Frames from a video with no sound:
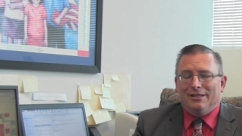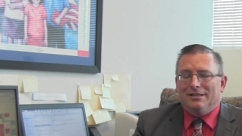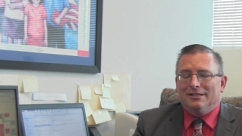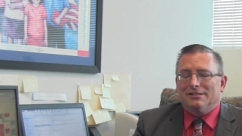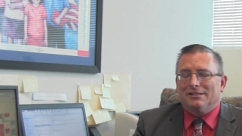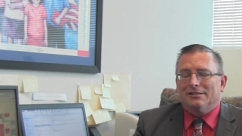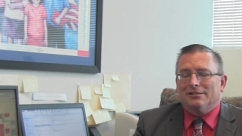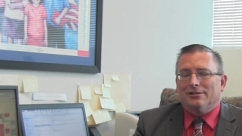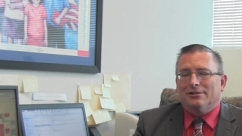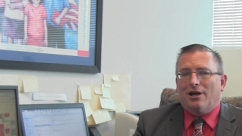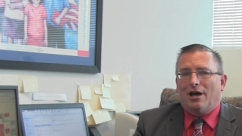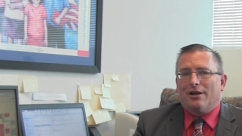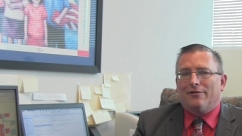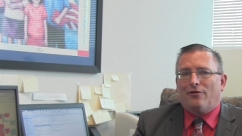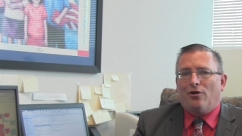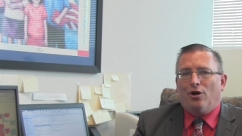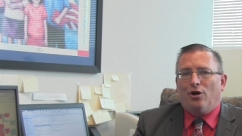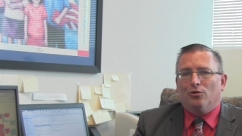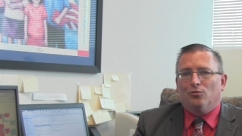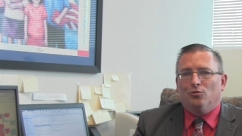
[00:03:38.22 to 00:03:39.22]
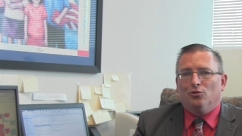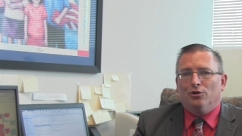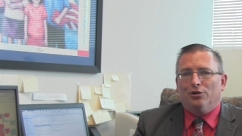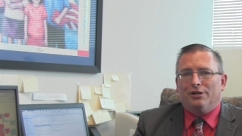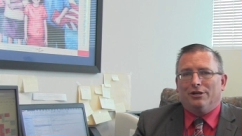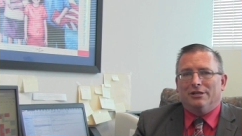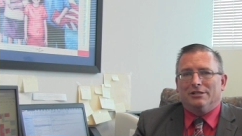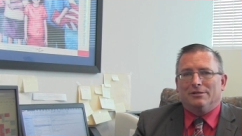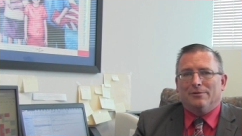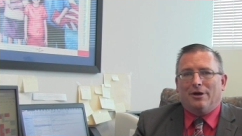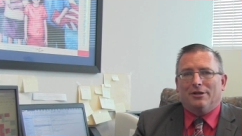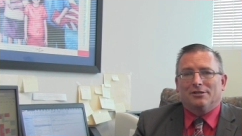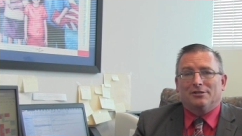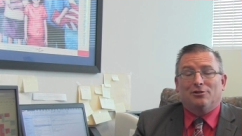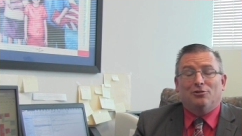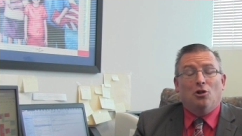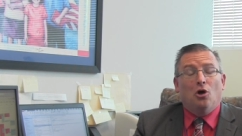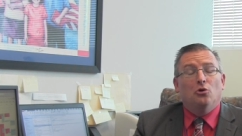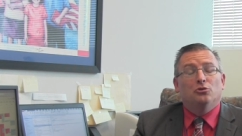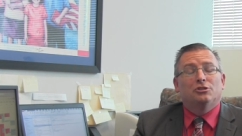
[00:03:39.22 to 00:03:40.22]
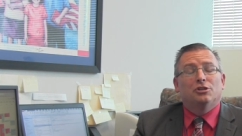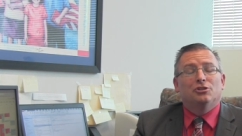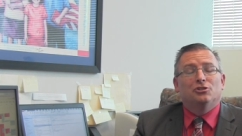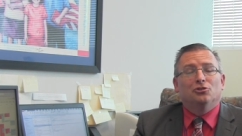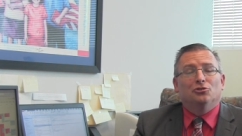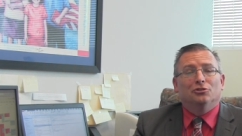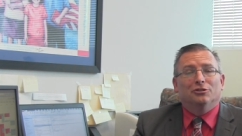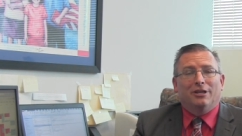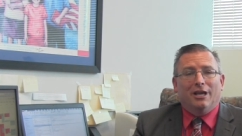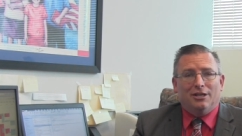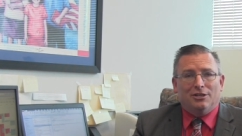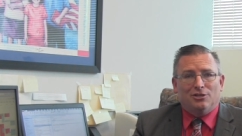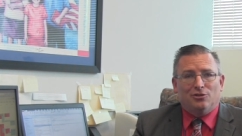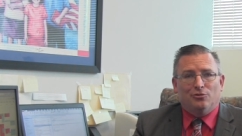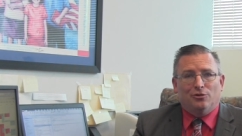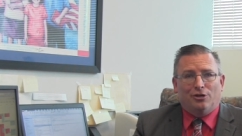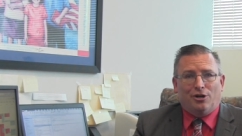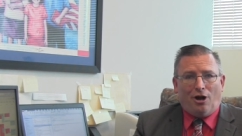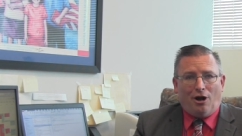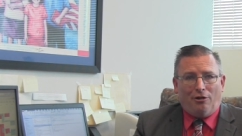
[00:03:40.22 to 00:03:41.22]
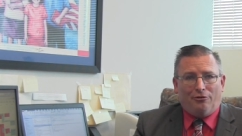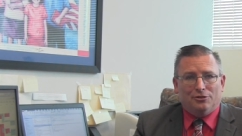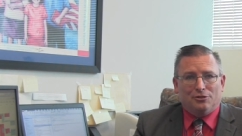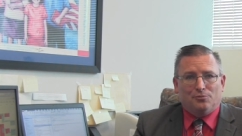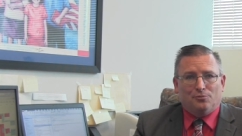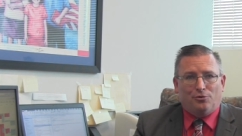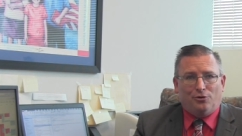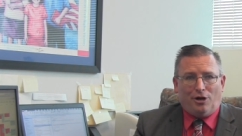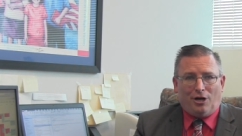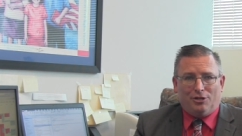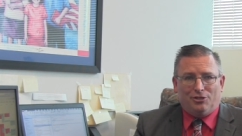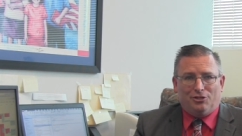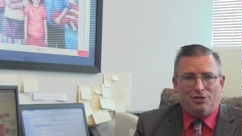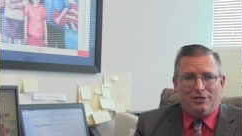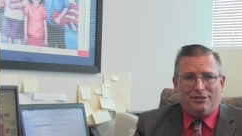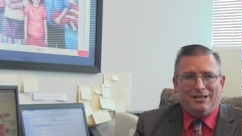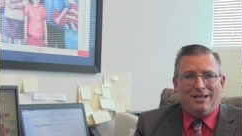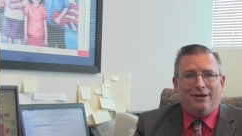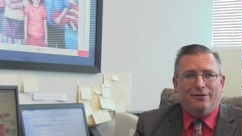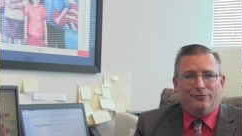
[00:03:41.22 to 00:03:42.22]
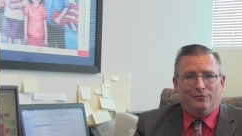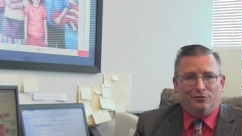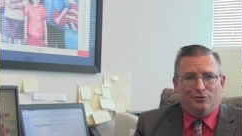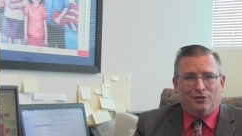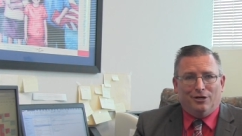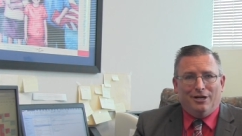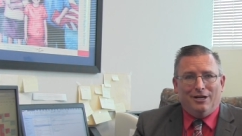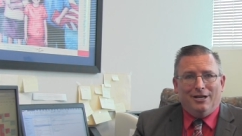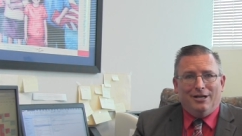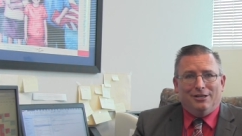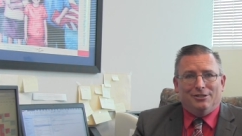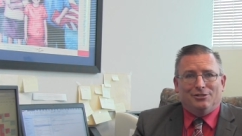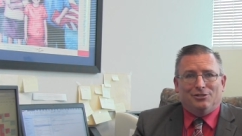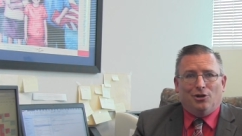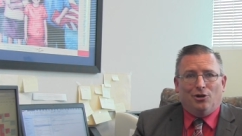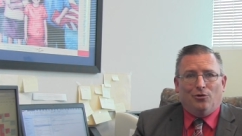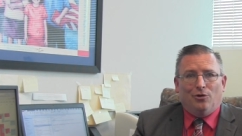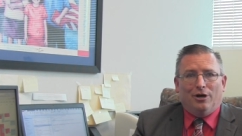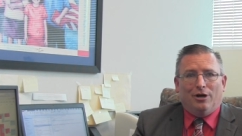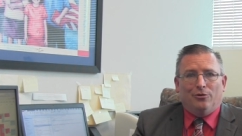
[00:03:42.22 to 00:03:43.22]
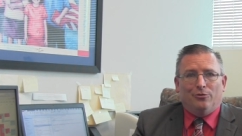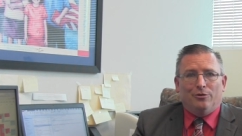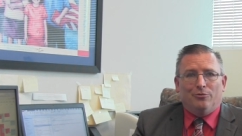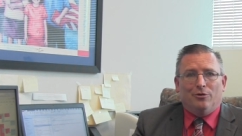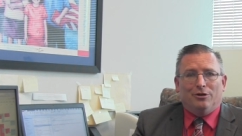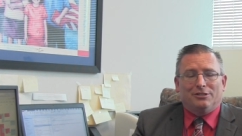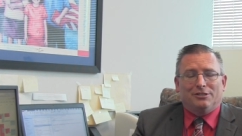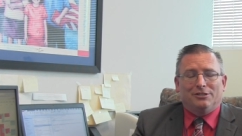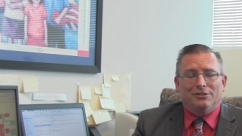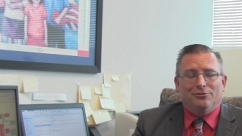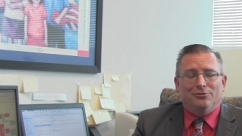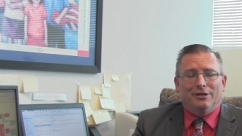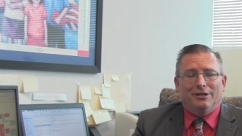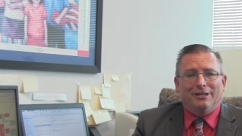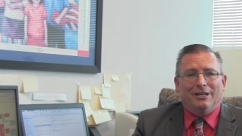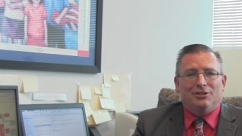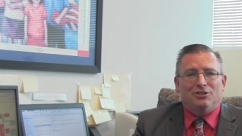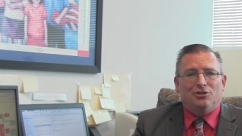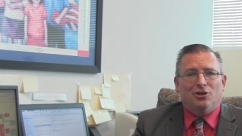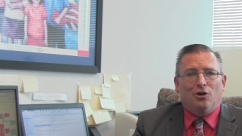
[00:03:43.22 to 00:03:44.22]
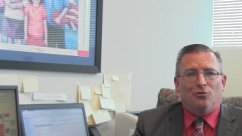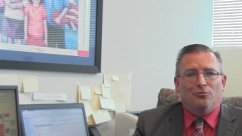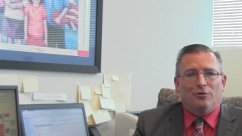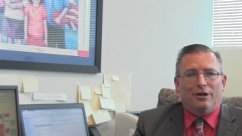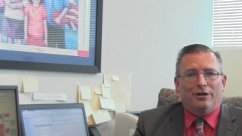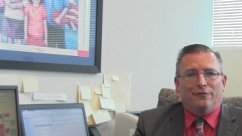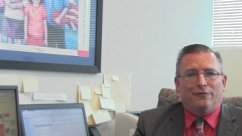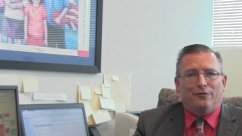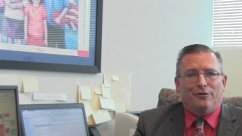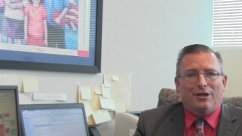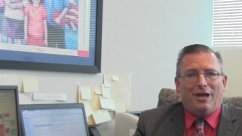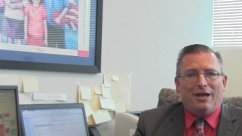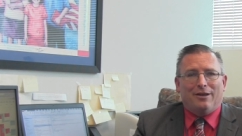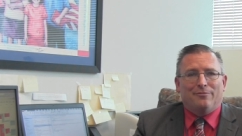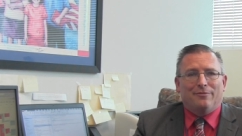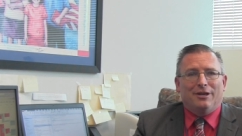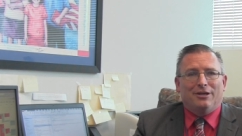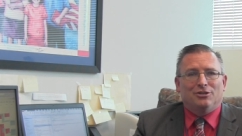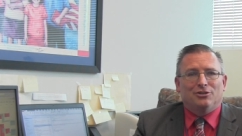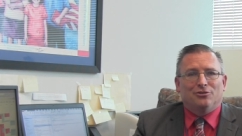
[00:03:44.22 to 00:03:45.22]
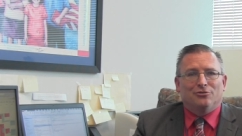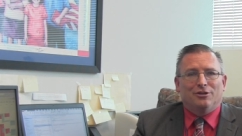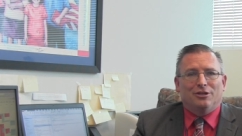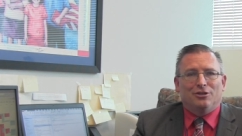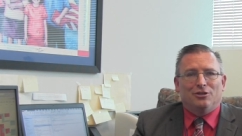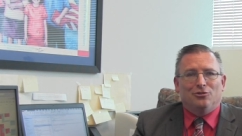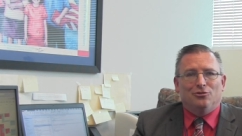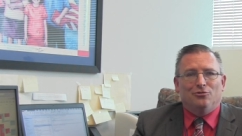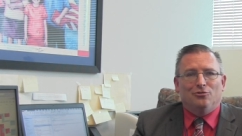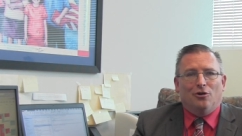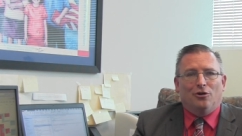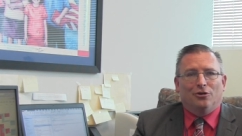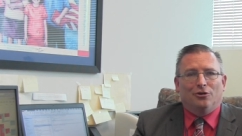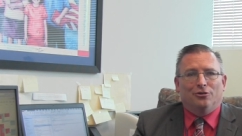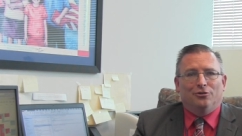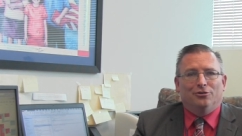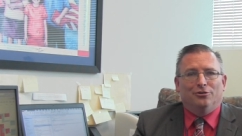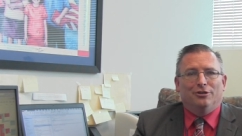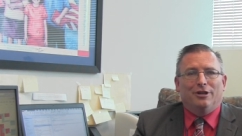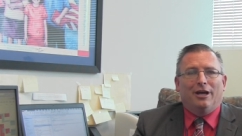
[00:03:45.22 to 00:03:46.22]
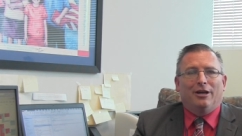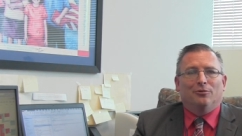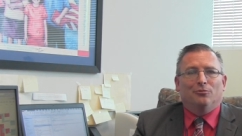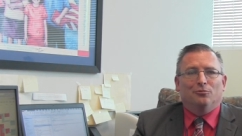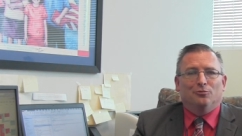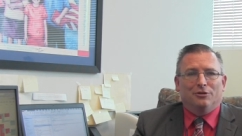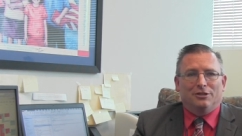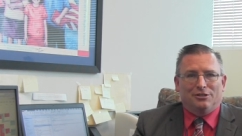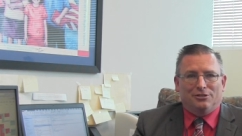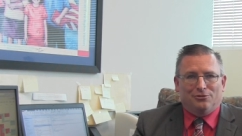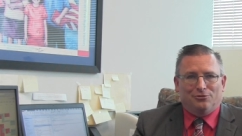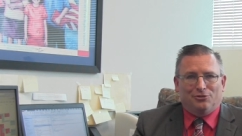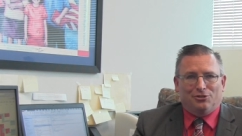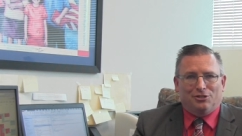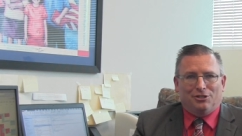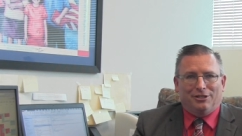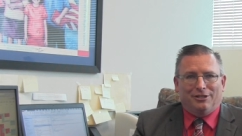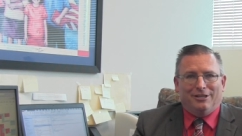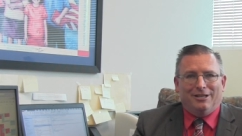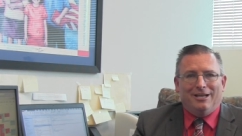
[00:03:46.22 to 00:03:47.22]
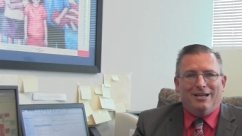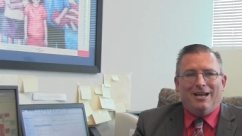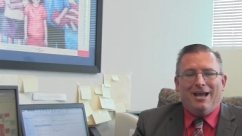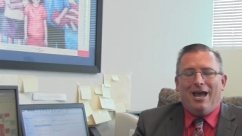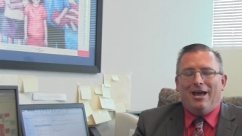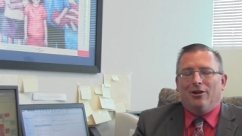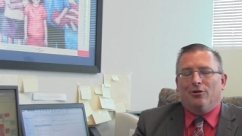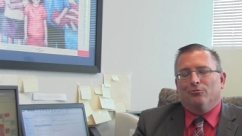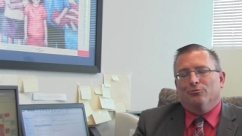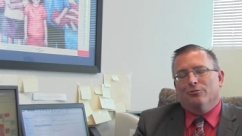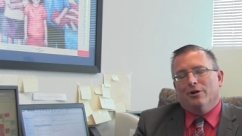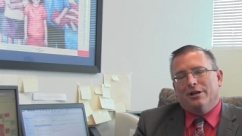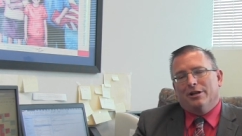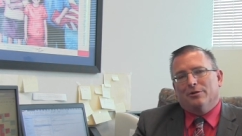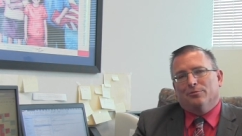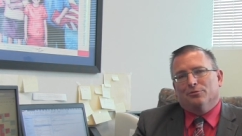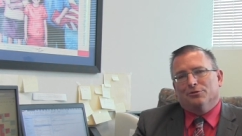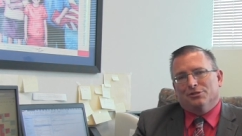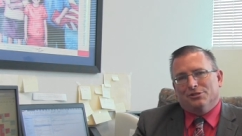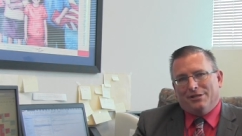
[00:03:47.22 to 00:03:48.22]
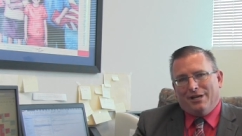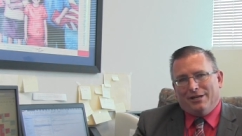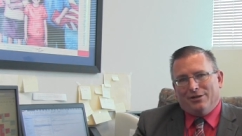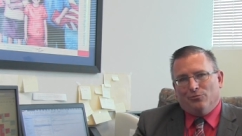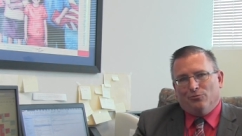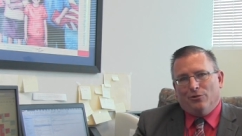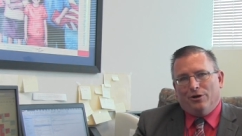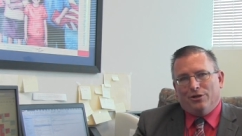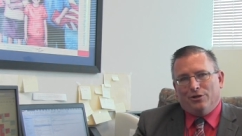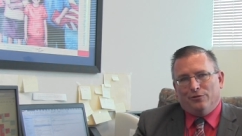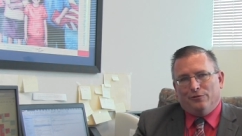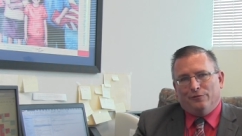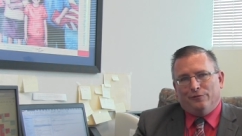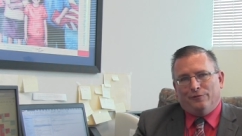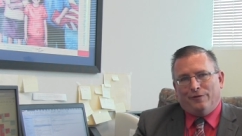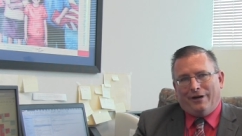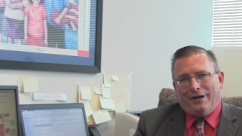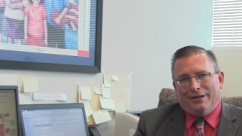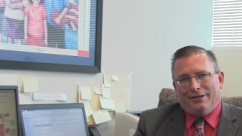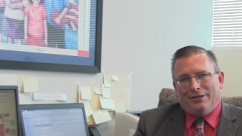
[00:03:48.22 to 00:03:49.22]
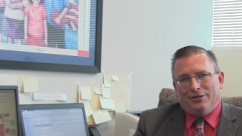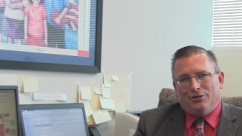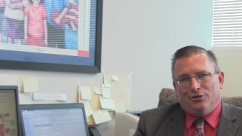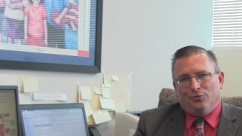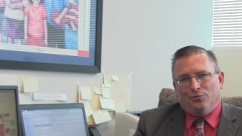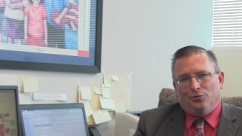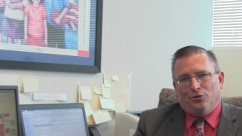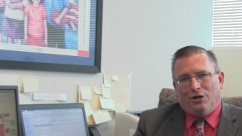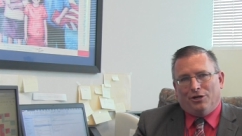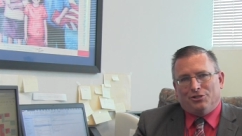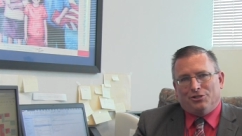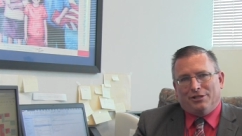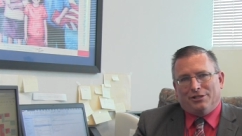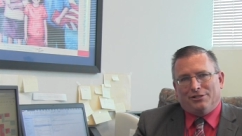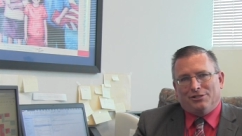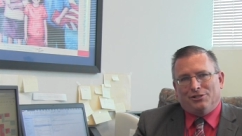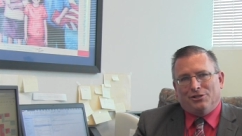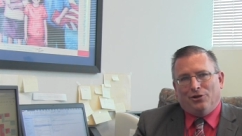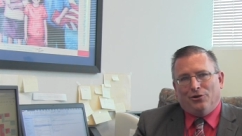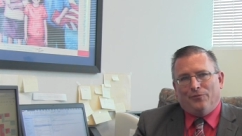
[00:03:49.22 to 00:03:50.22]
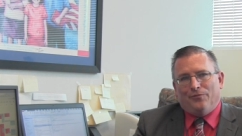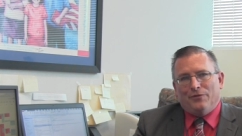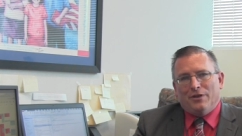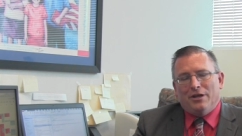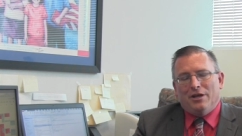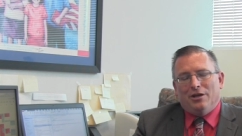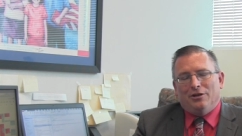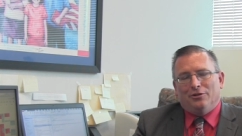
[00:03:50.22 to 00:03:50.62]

This is a lot of hard work. It's as close as you'll get to a college project ever. So uh, we want to uh, get you all ready for that and make sure that you are good at researching and are ready to present what you find in your project. So